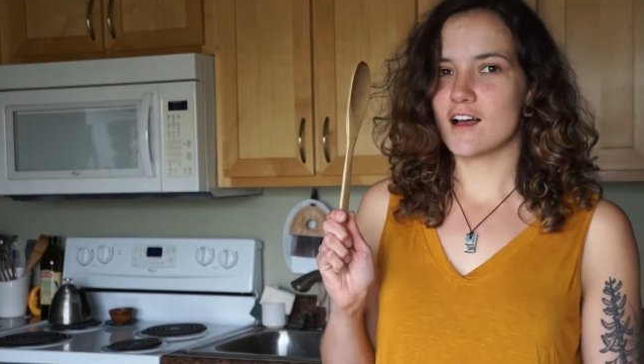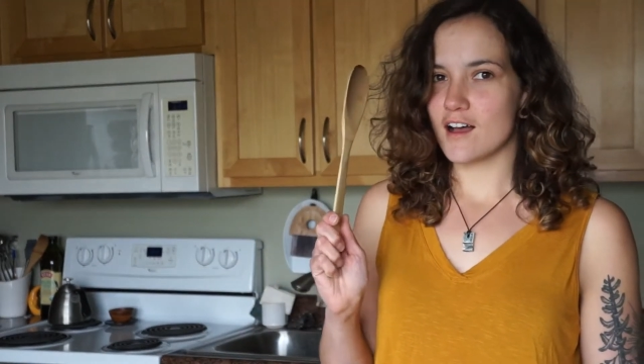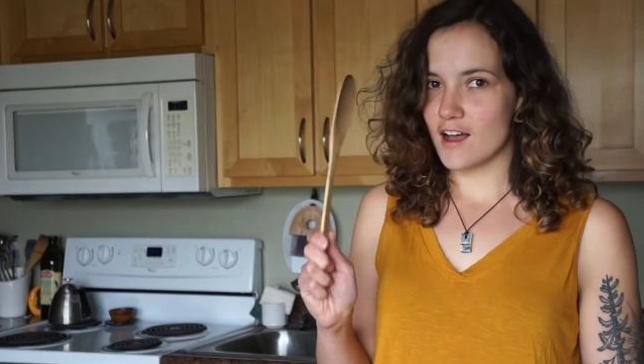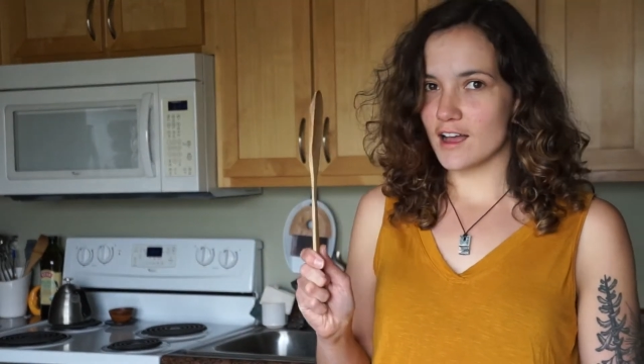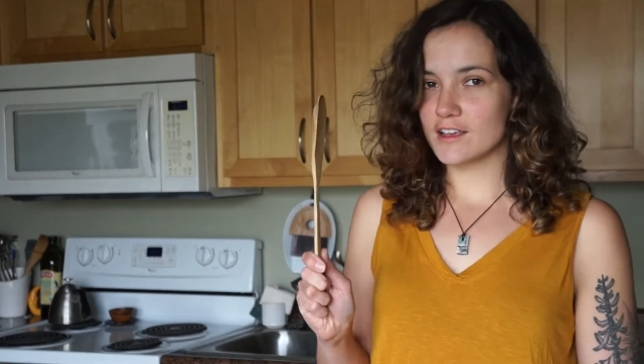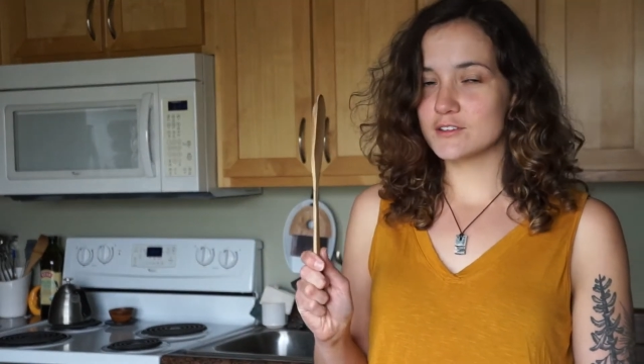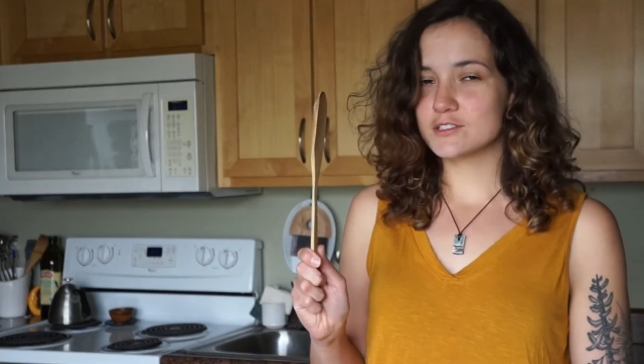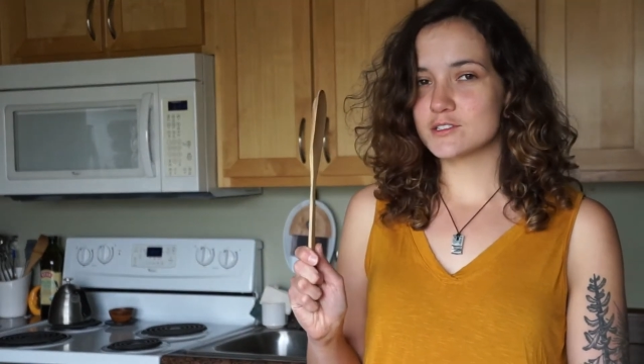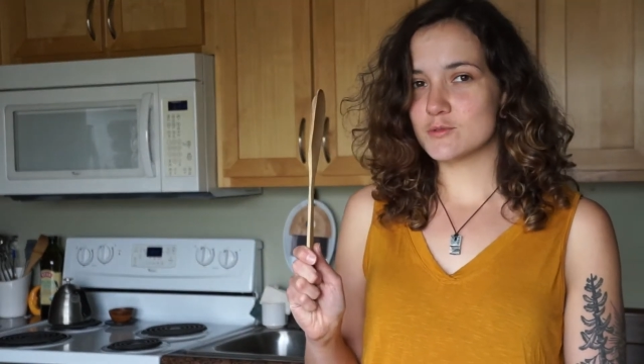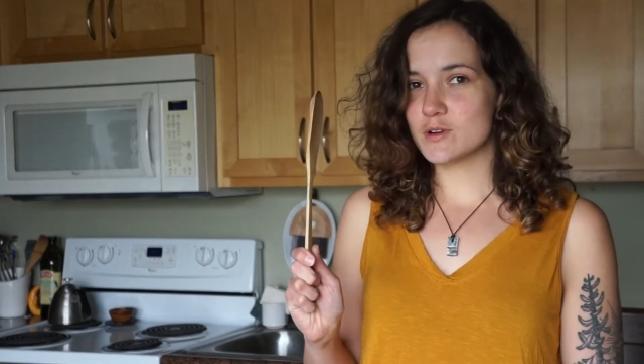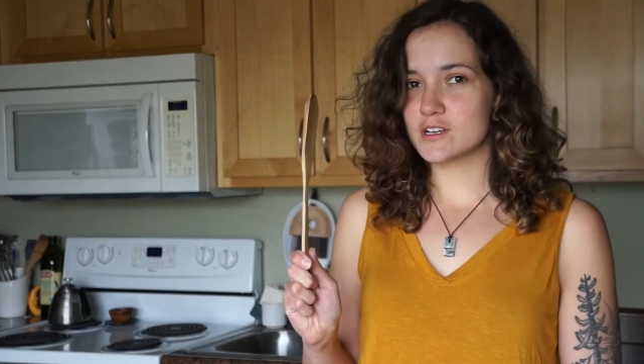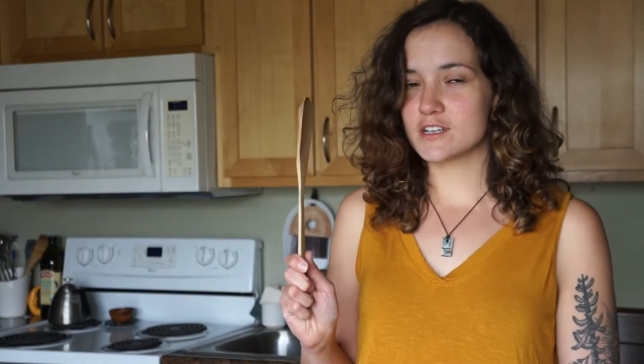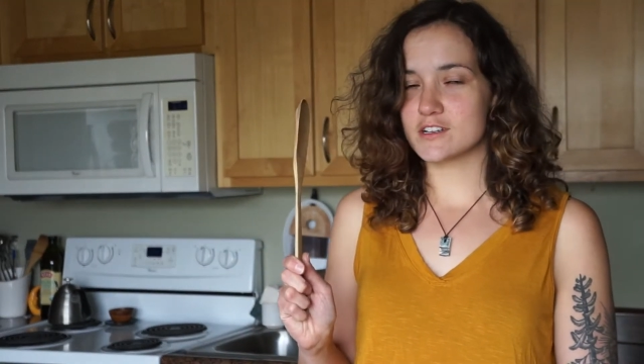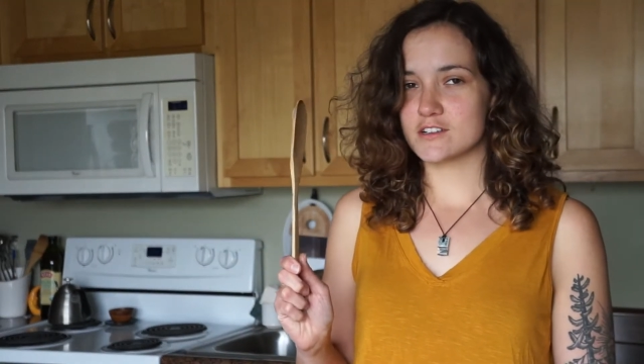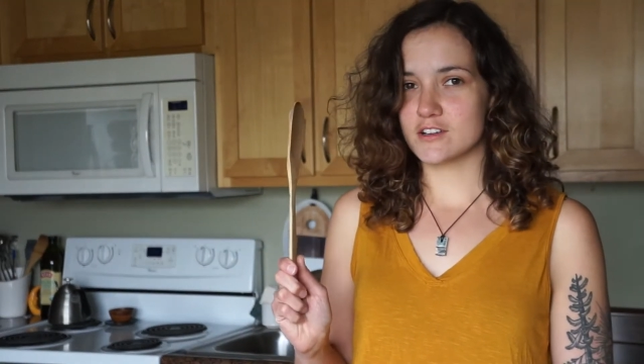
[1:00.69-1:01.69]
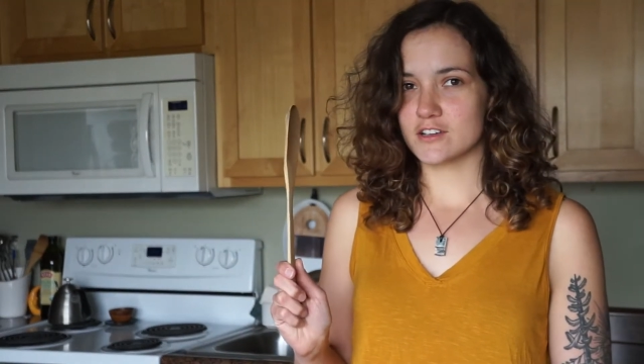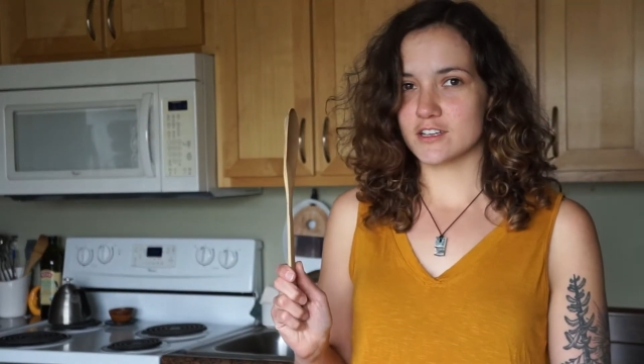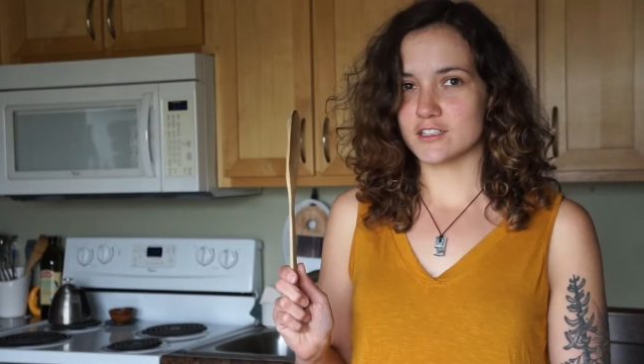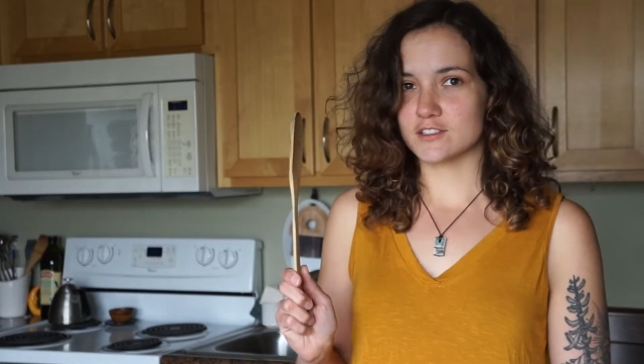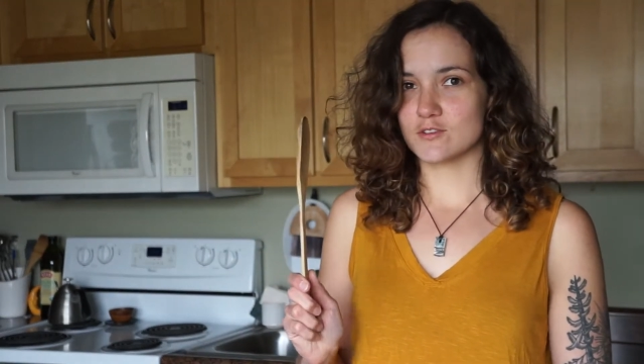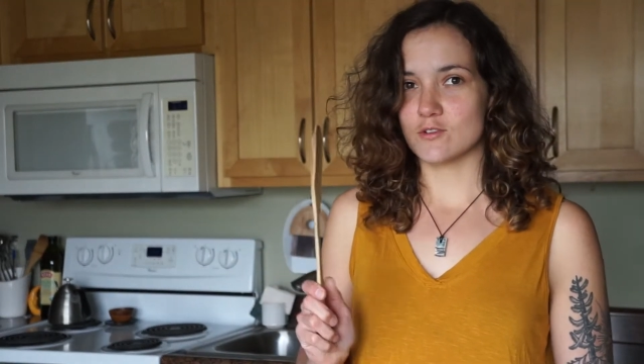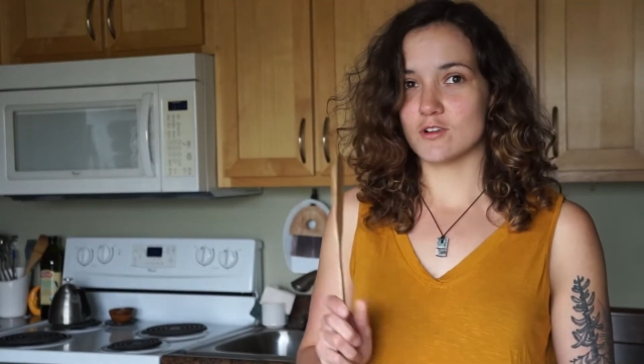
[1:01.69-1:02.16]
I used to work at a cooking
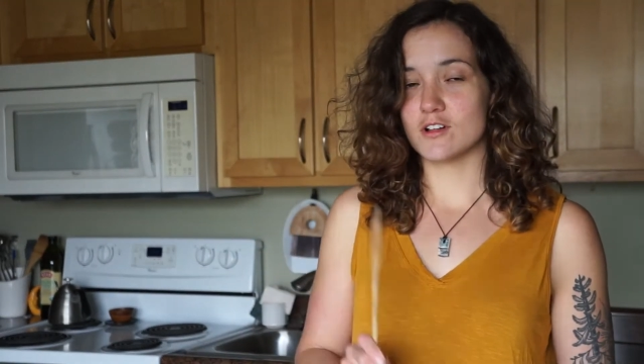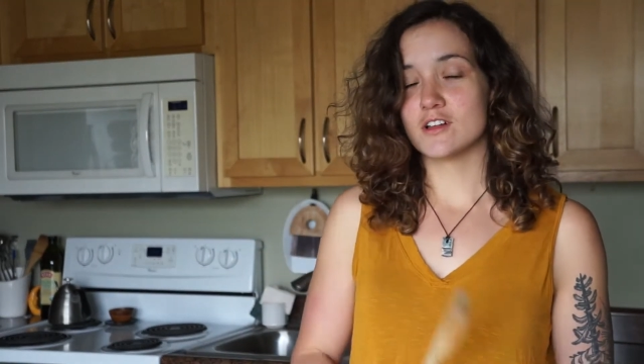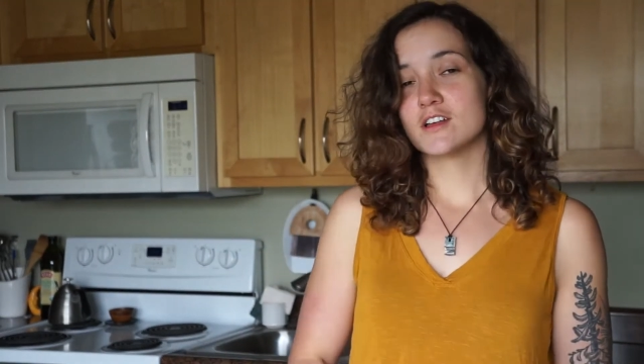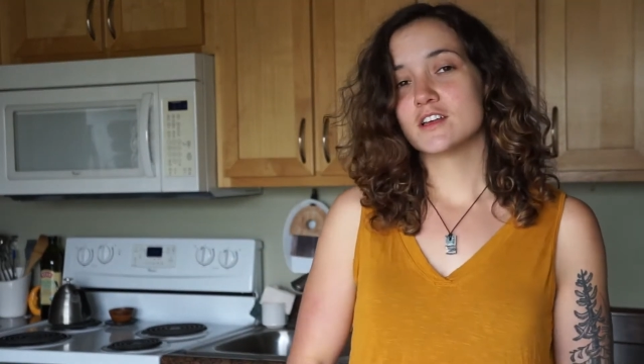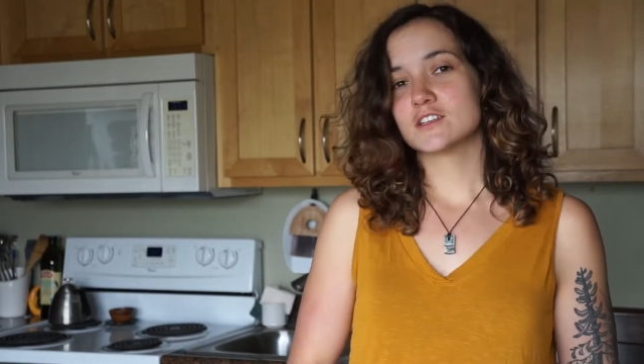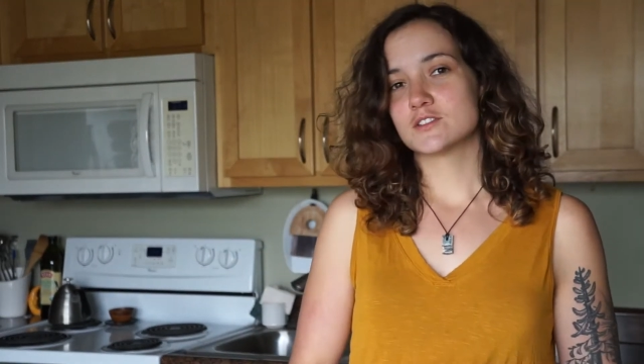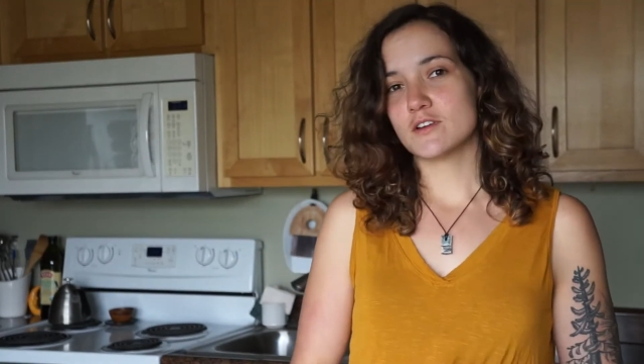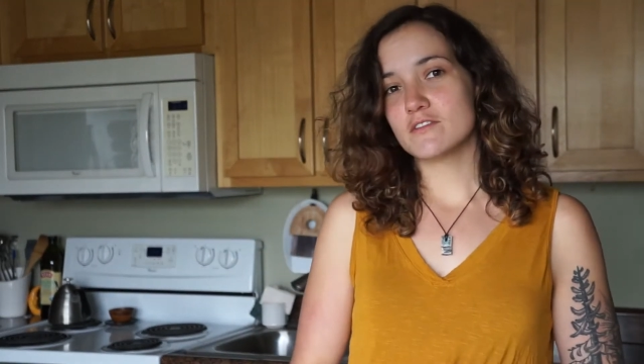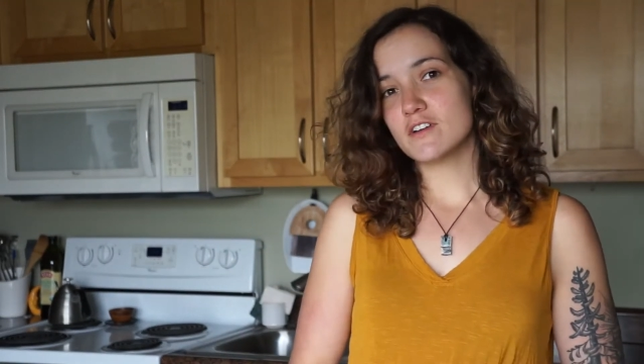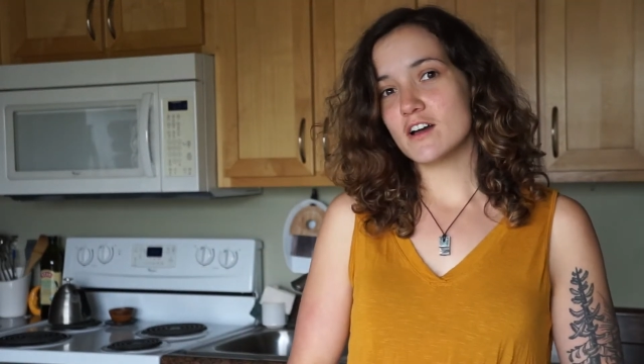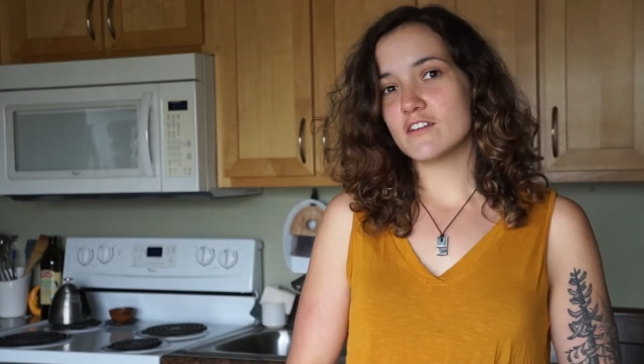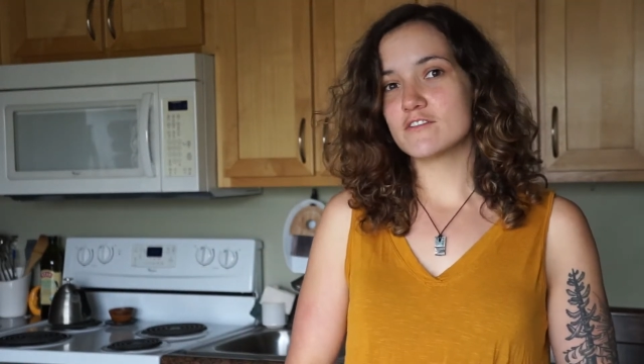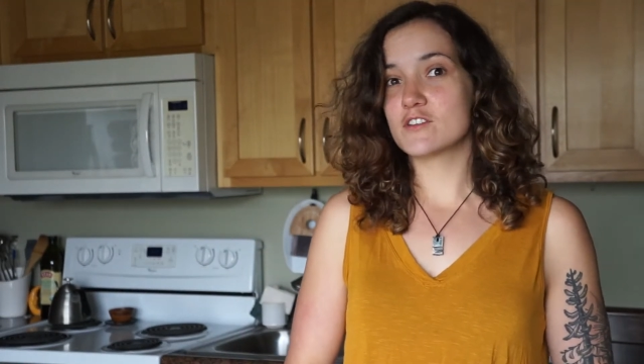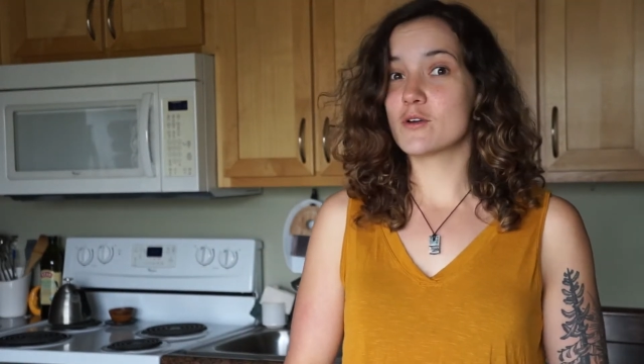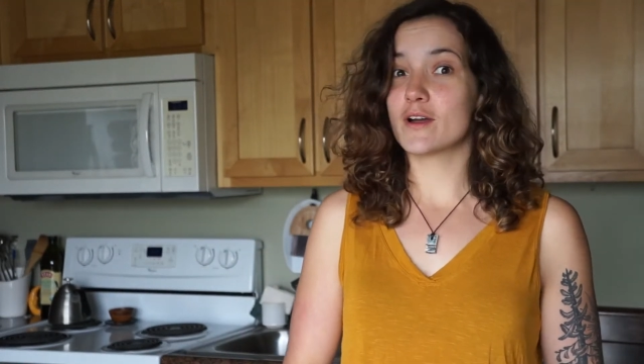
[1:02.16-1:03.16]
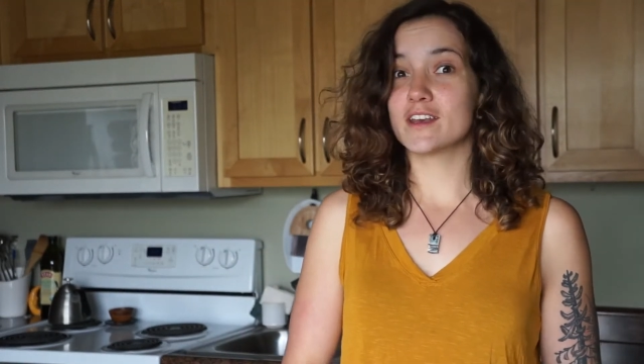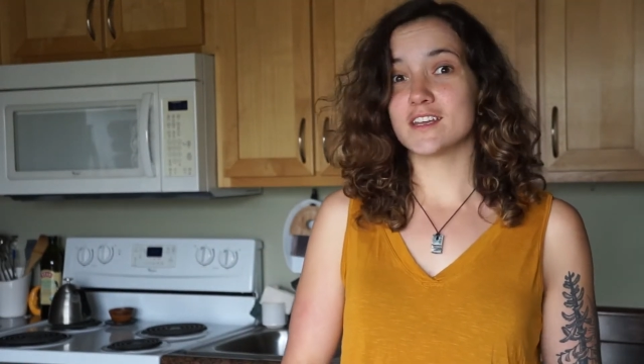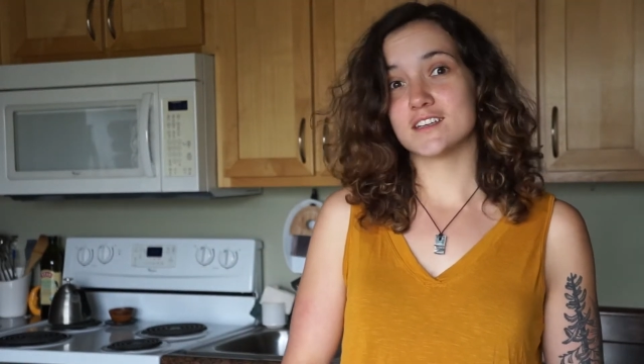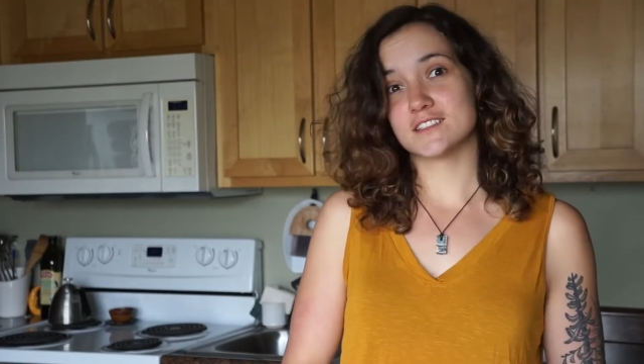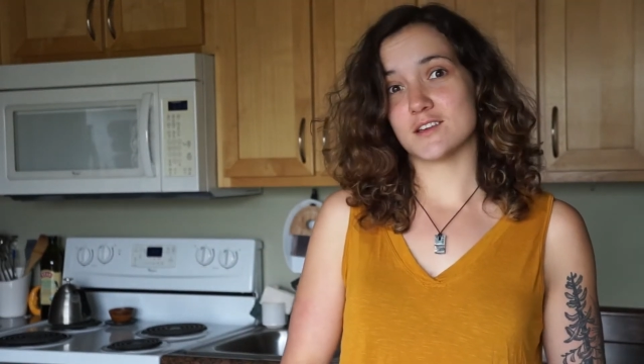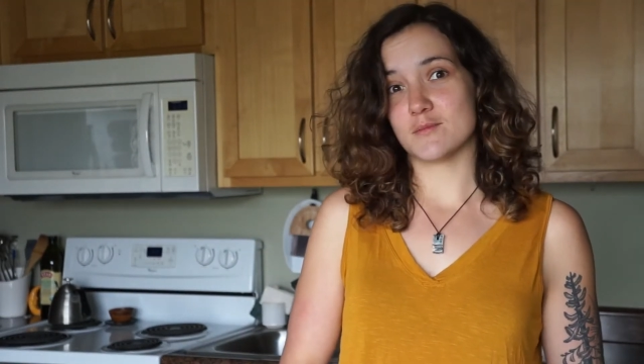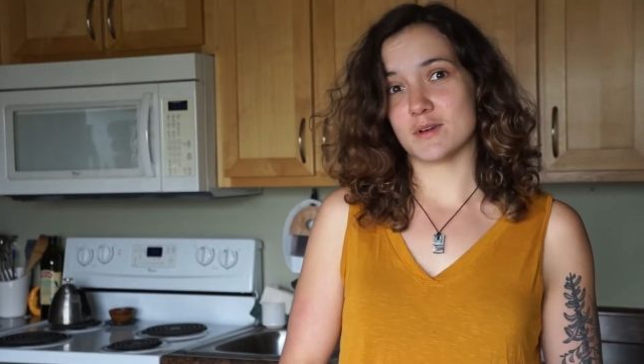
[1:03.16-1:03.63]
school, so I've got a few
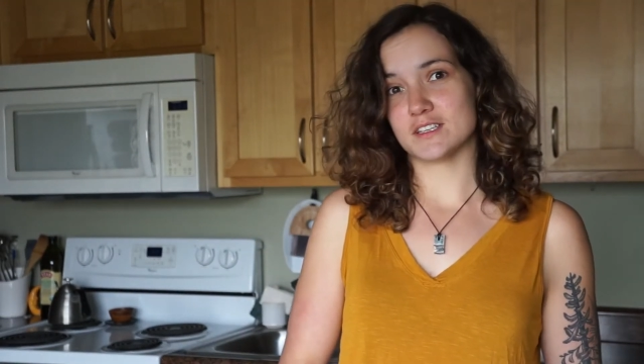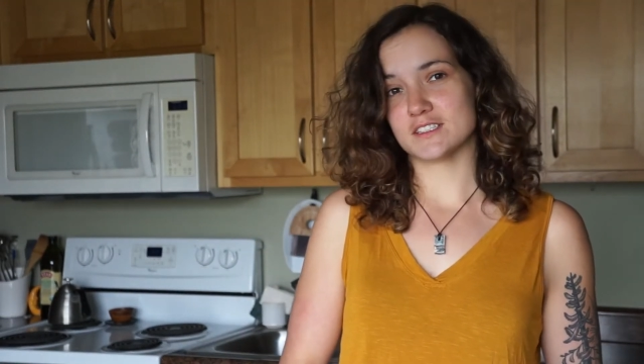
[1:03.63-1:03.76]
ideas up my